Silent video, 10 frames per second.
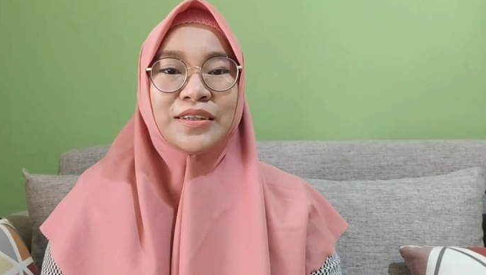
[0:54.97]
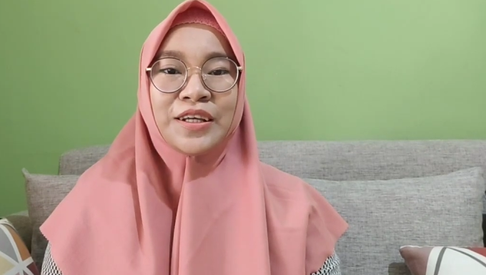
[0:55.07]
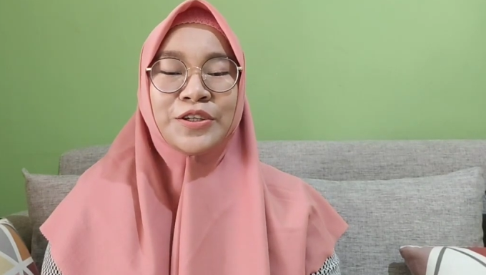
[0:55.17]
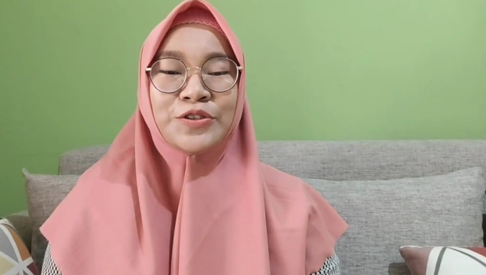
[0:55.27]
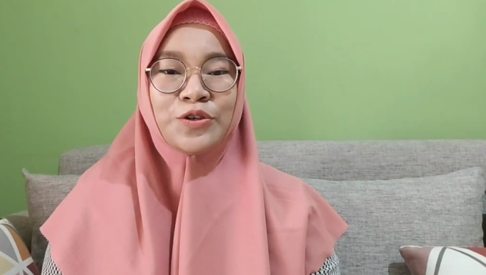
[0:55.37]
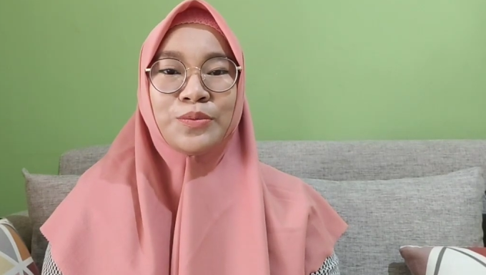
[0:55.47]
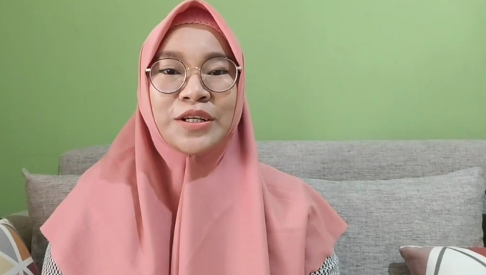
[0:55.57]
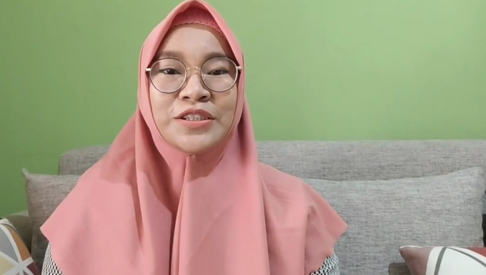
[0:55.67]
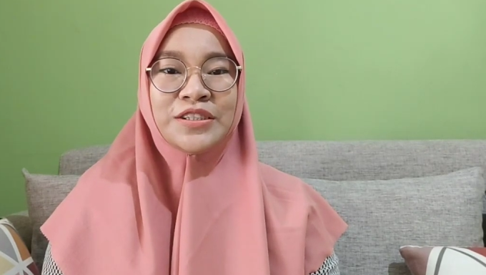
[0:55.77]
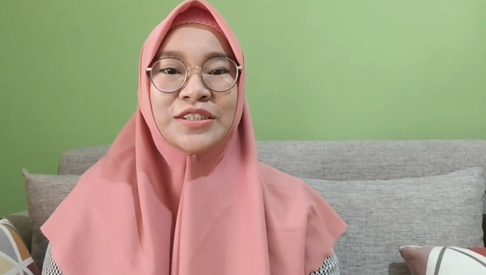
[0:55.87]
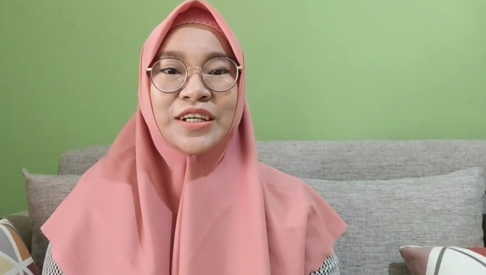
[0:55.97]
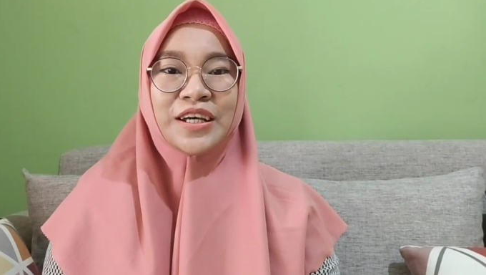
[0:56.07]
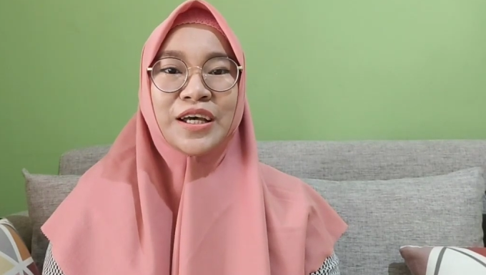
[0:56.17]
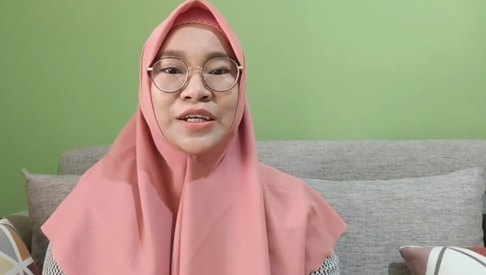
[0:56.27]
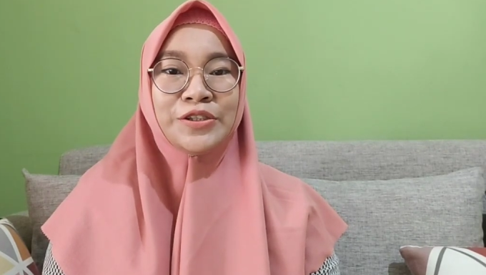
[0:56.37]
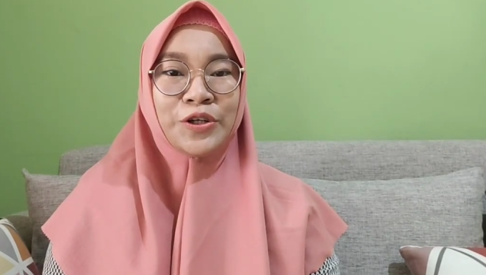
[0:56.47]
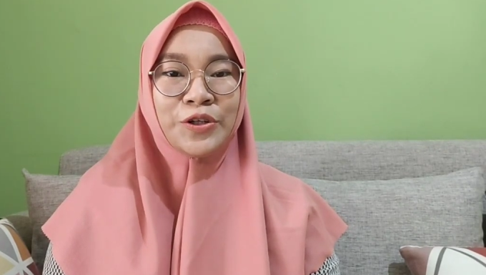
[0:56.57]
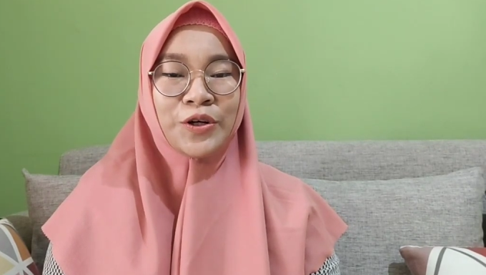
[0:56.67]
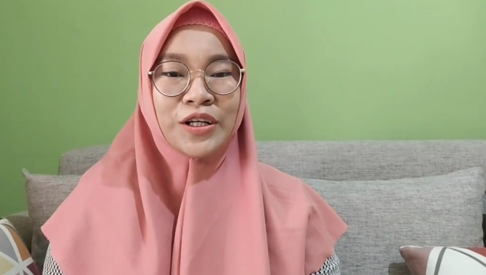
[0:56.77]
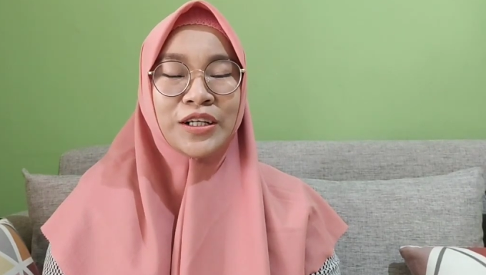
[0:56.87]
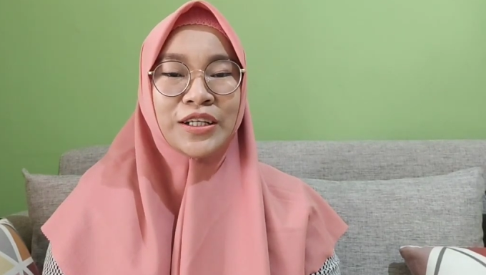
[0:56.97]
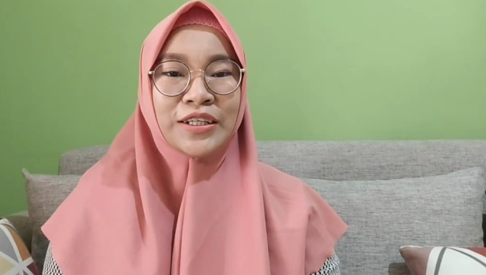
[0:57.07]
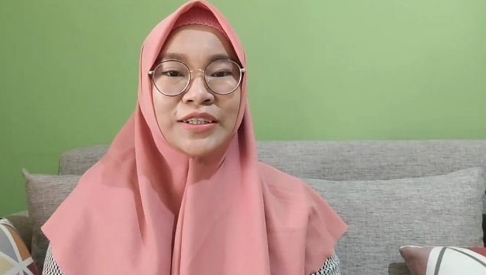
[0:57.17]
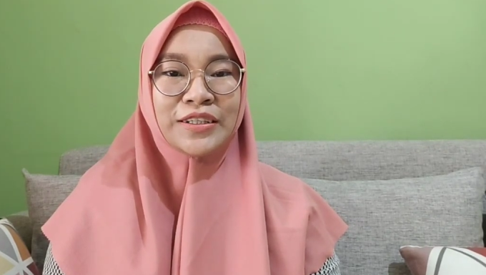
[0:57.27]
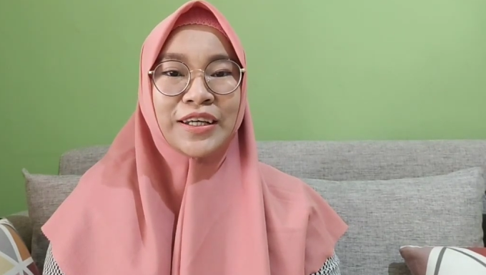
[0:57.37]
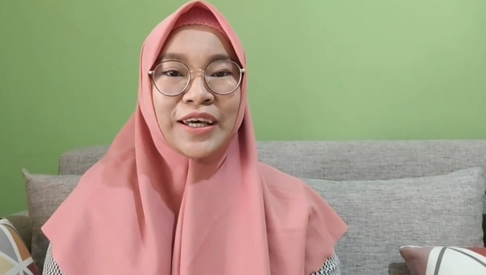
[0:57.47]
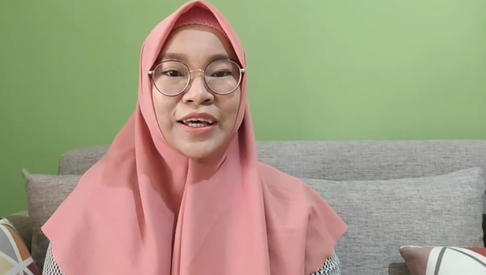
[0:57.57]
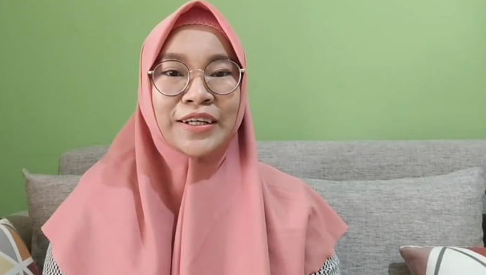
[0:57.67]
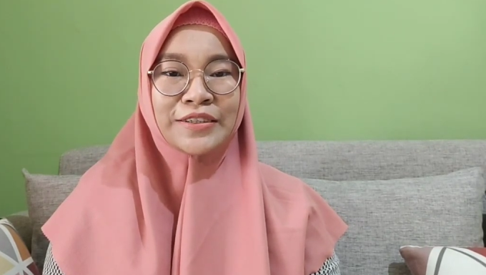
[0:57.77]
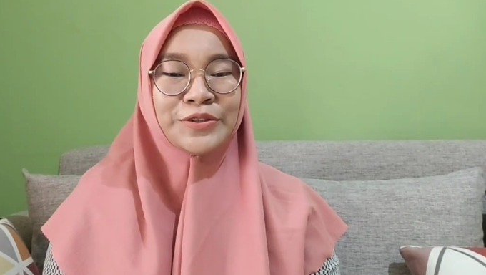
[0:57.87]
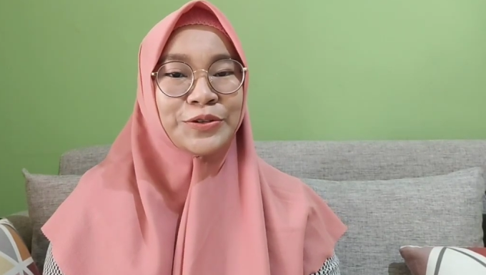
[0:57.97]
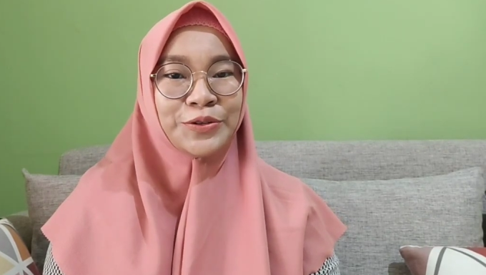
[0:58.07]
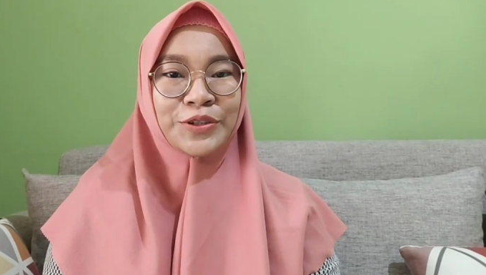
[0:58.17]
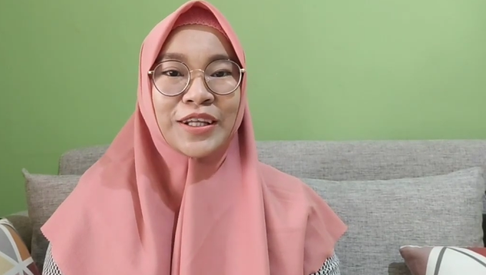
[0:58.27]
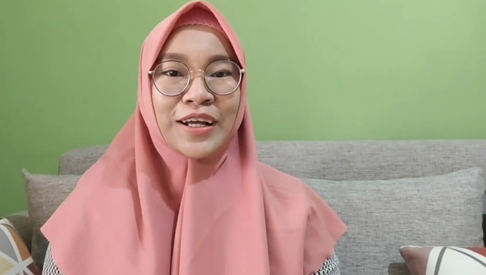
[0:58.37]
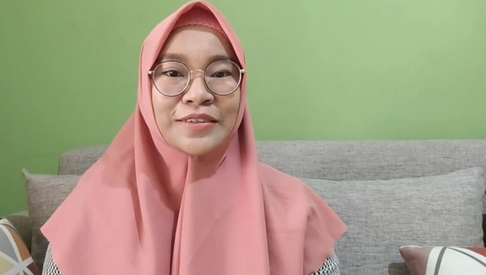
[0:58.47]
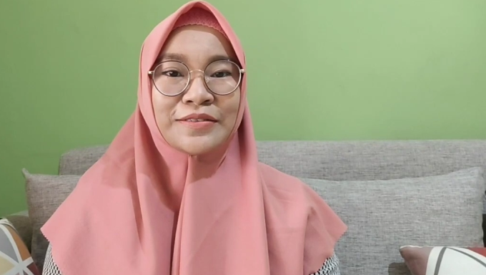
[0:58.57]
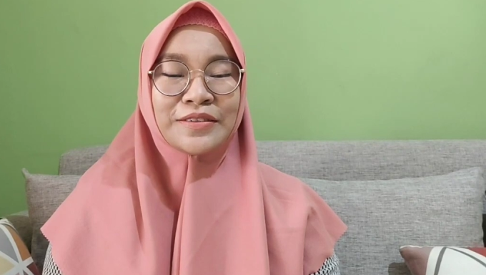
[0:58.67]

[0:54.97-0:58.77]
Thank you so much. Enjoy your learning and good luck.